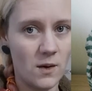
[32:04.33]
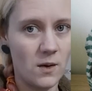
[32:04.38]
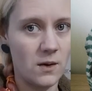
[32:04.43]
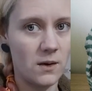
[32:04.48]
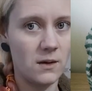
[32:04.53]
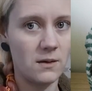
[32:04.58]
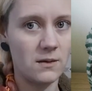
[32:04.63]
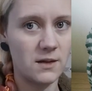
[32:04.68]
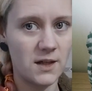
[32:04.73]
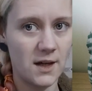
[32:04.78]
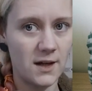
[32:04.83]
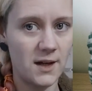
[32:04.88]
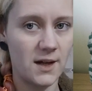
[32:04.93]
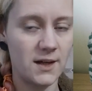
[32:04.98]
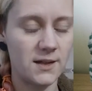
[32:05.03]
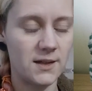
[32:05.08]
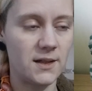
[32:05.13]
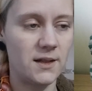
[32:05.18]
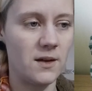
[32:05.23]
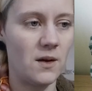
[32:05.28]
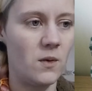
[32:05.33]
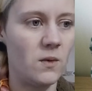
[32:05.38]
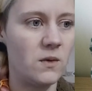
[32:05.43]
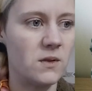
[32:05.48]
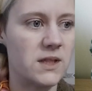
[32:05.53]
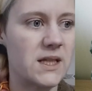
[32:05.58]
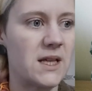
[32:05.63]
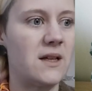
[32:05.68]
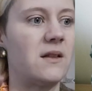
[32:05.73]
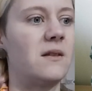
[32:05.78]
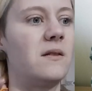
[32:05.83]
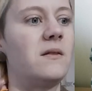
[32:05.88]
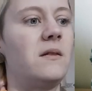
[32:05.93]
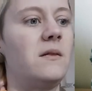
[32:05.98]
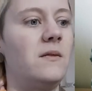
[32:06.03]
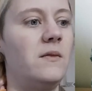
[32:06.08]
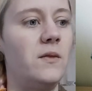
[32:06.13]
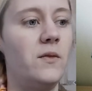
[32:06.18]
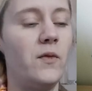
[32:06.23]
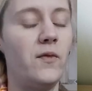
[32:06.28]
Oh yeah, I did a whole set
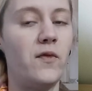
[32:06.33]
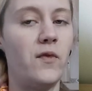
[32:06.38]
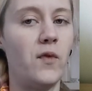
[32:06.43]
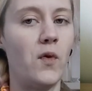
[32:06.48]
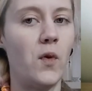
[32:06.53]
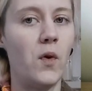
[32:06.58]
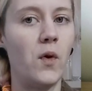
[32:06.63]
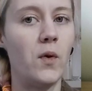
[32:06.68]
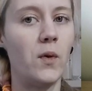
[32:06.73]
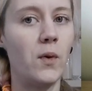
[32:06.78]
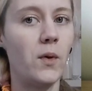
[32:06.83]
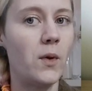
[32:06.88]
for